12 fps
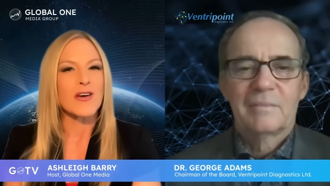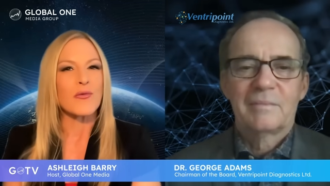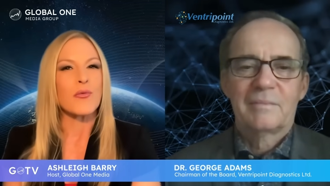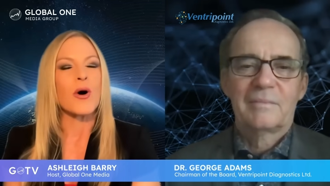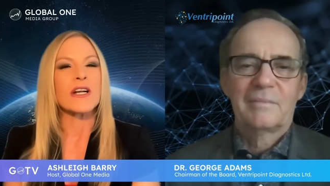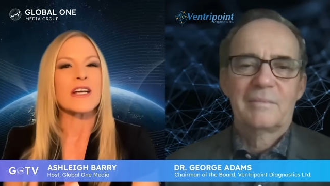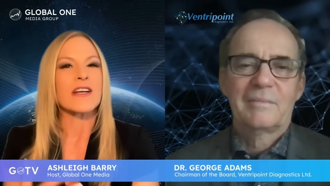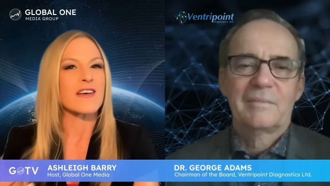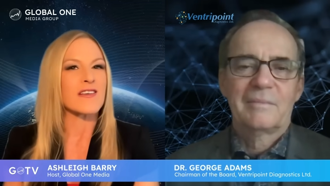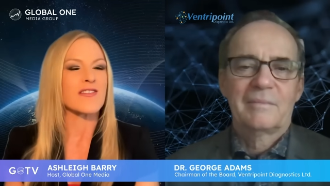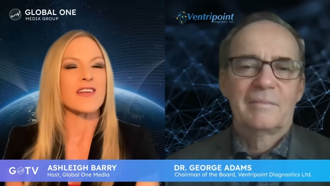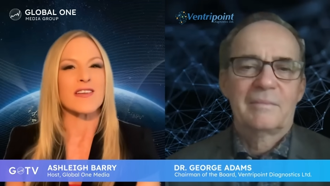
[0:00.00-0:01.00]
Speaker 1: what it
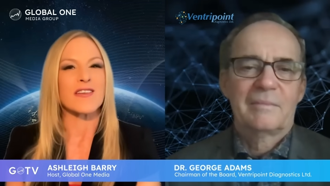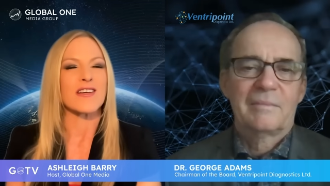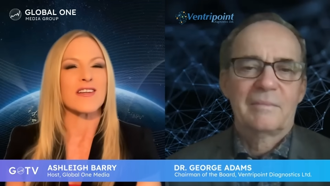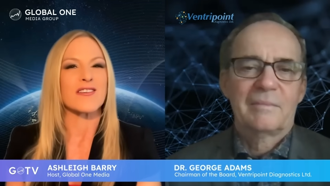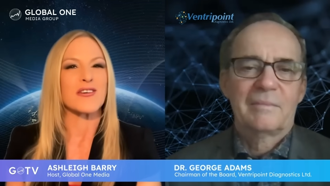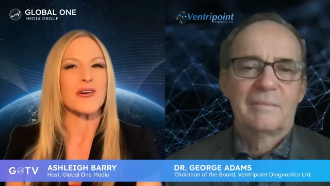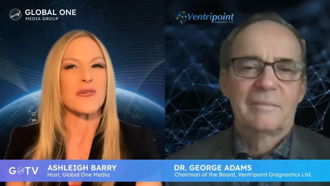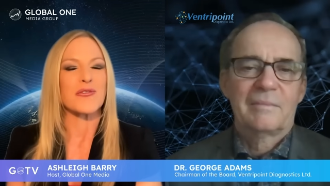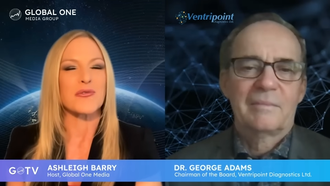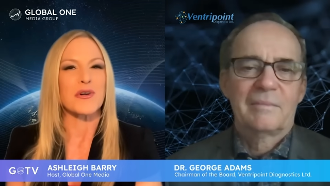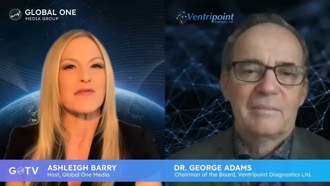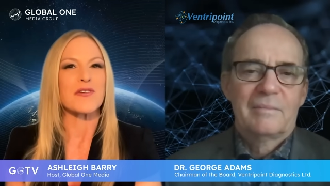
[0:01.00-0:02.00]
is that that you know,
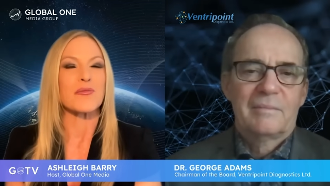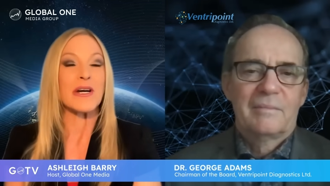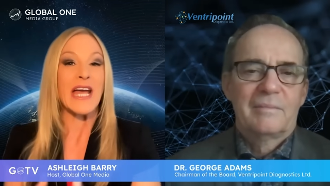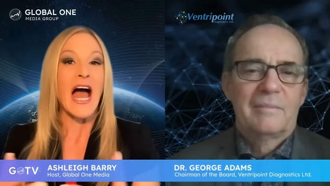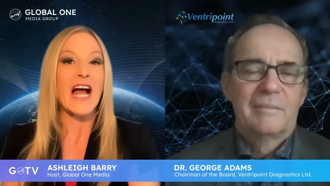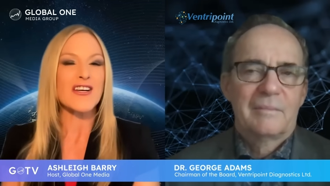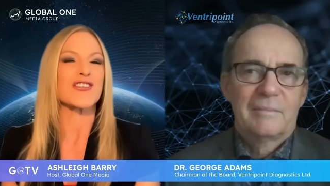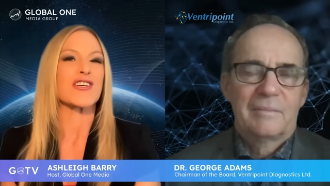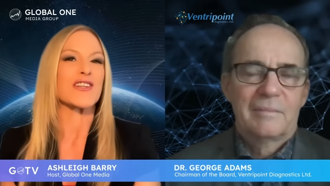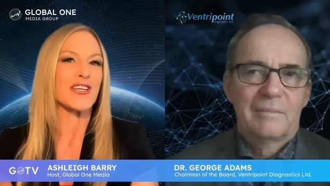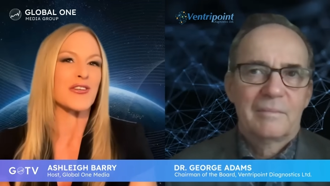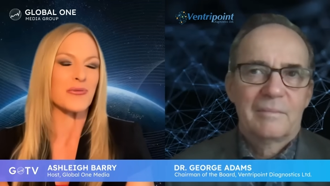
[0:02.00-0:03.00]
sort of the reaction
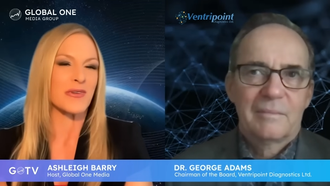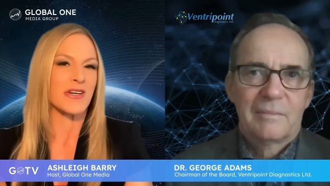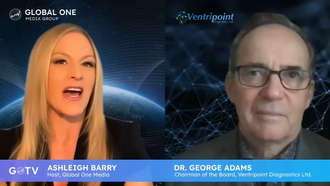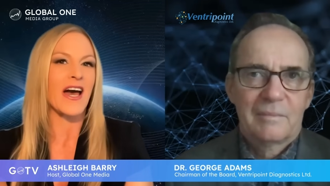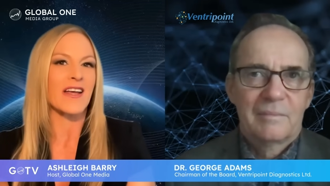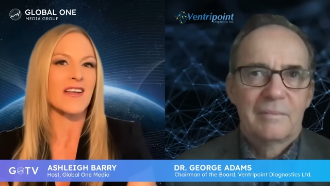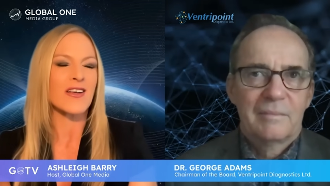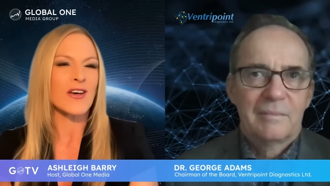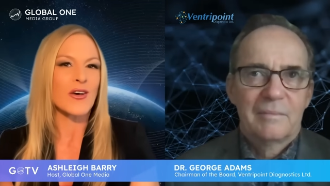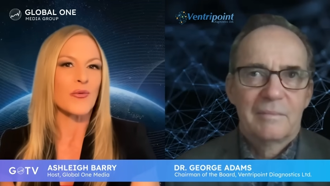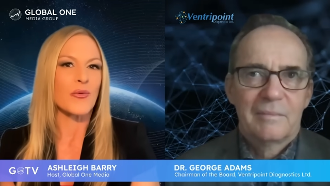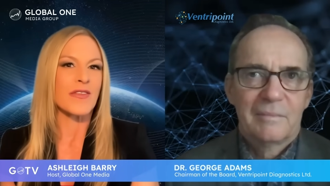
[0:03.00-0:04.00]
that you get
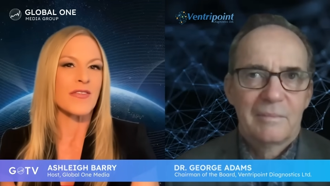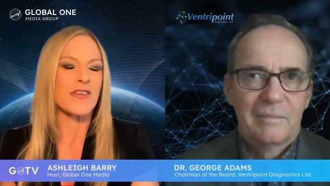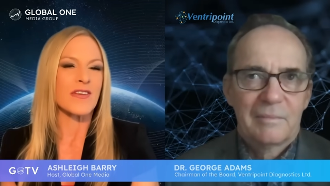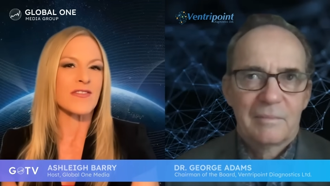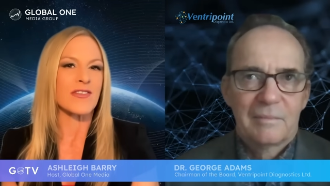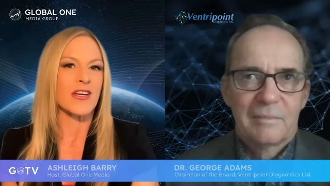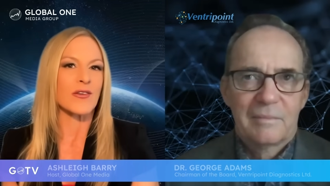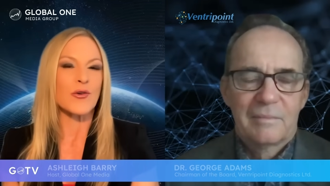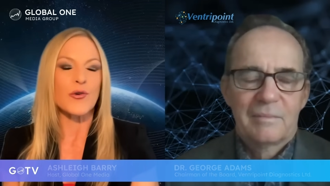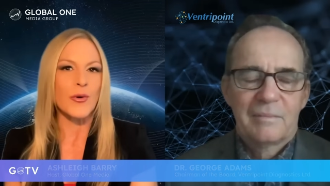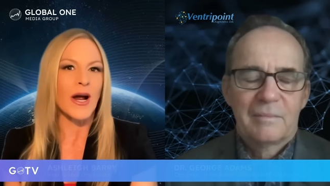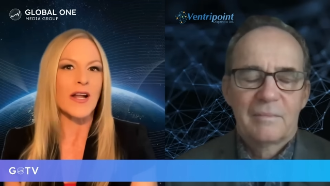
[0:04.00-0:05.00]
with this
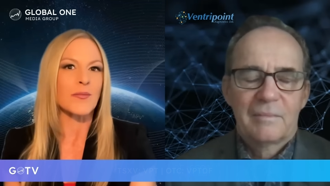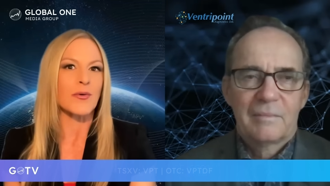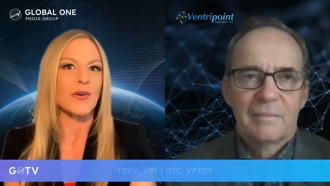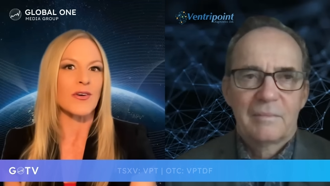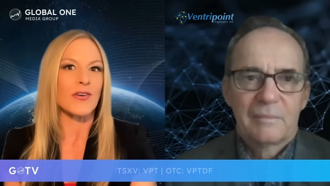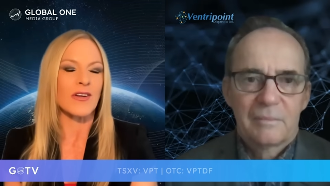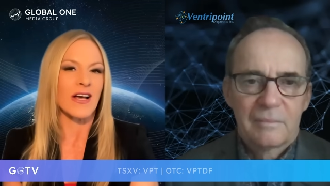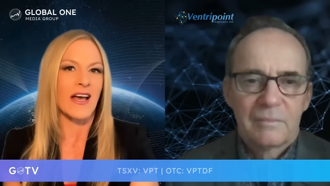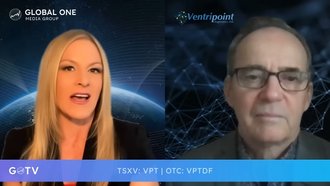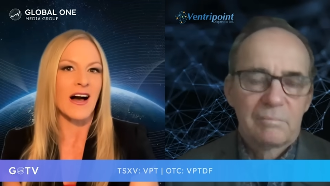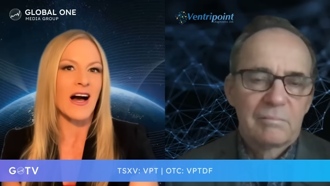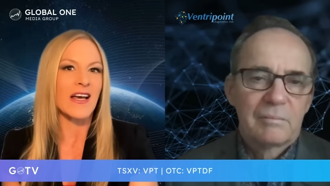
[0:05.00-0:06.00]
incredible
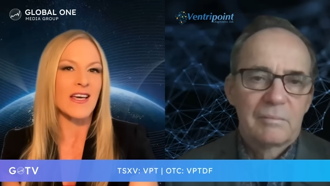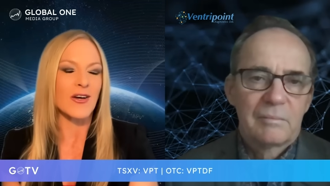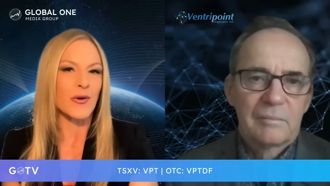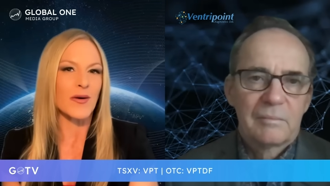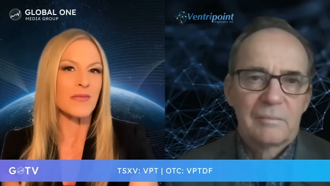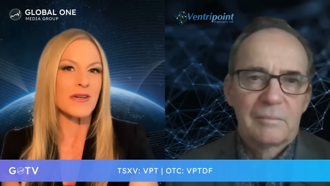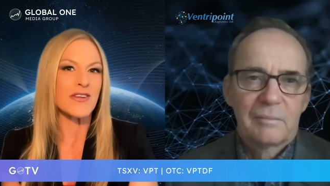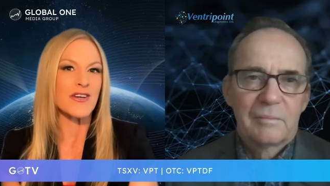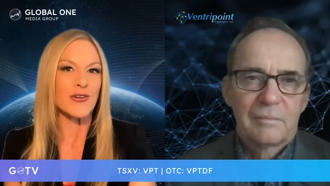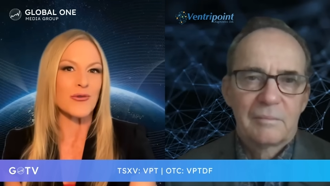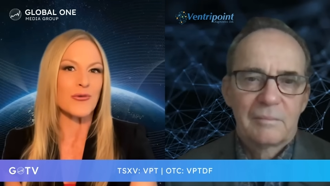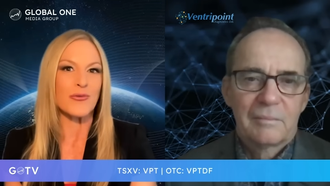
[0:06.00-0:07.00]
AI equipment that
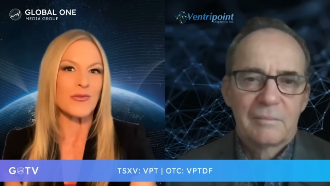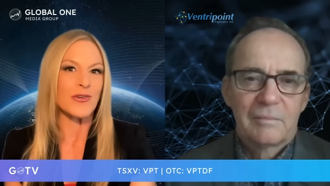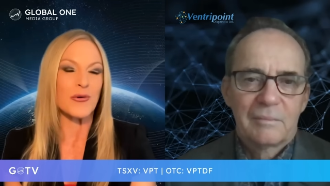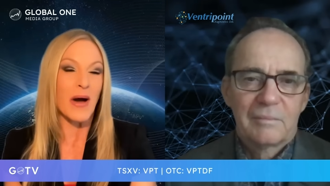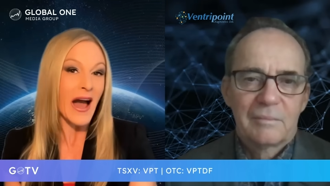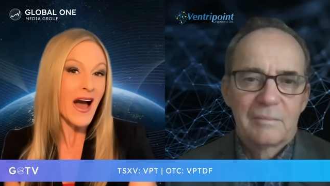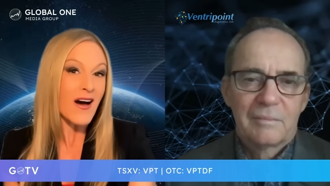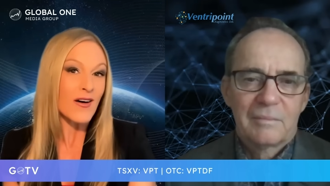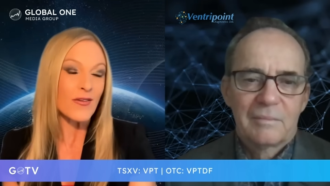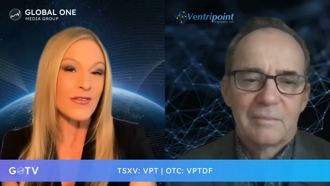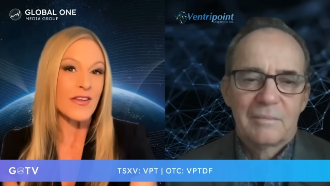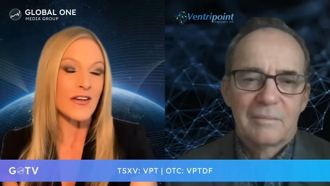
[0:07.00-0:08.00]
you you
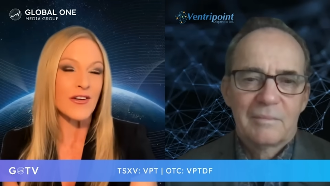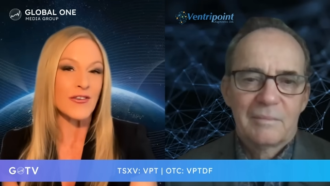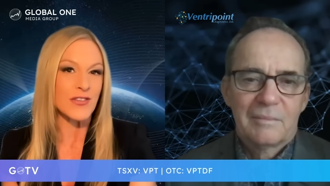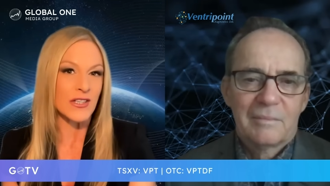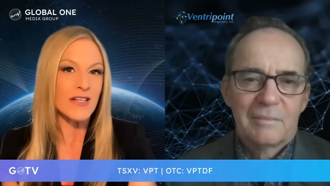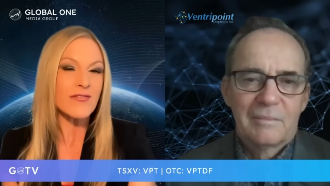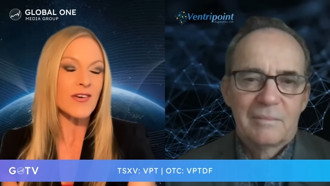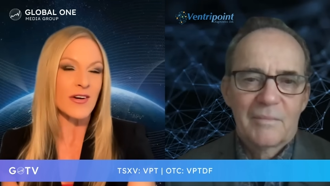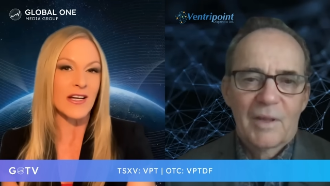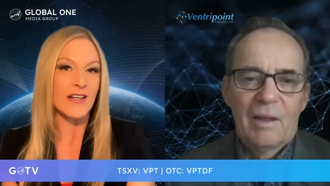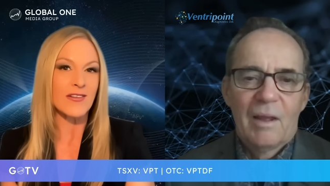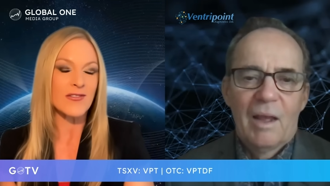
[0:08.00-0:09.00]
have and that you're
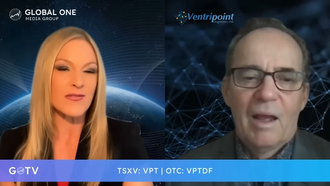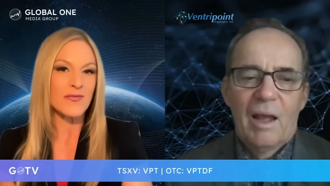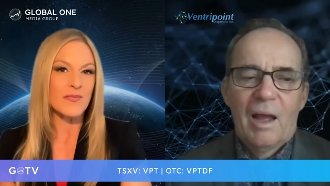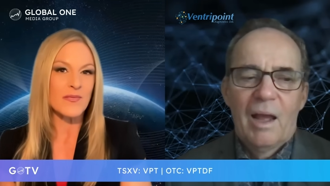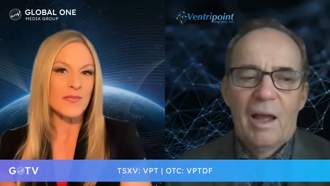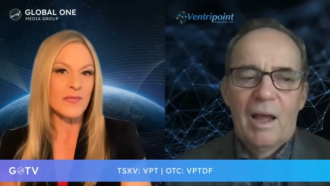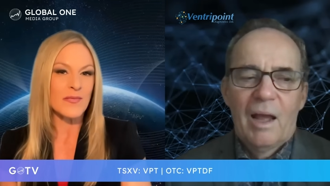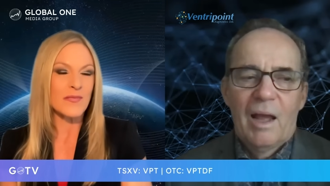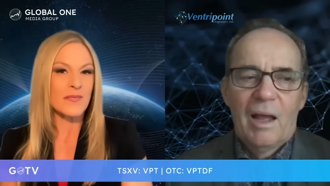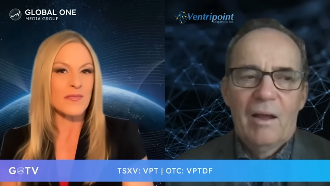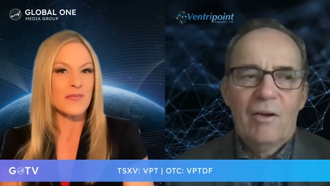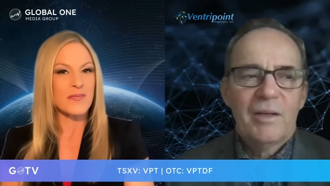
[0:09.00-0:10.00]
delivering?
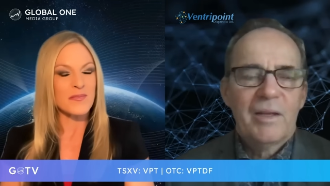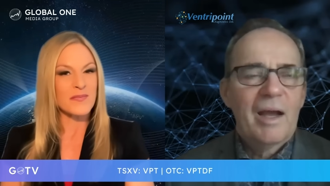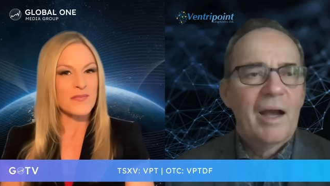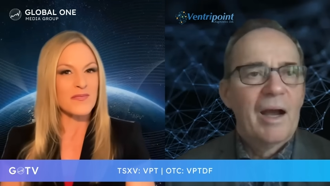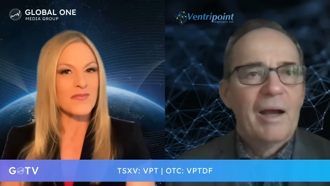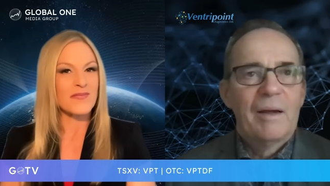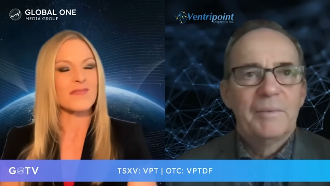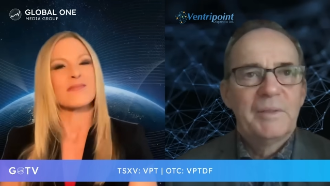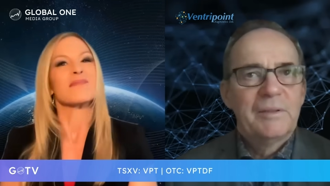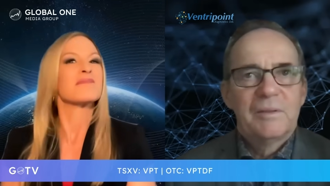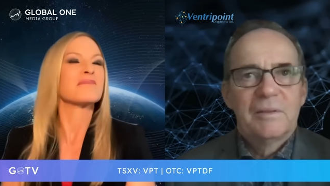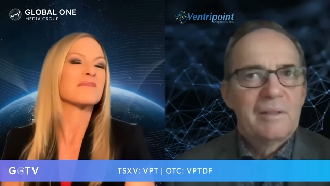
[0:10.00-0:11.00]
Speaker 2: Oh, yeah, I mean,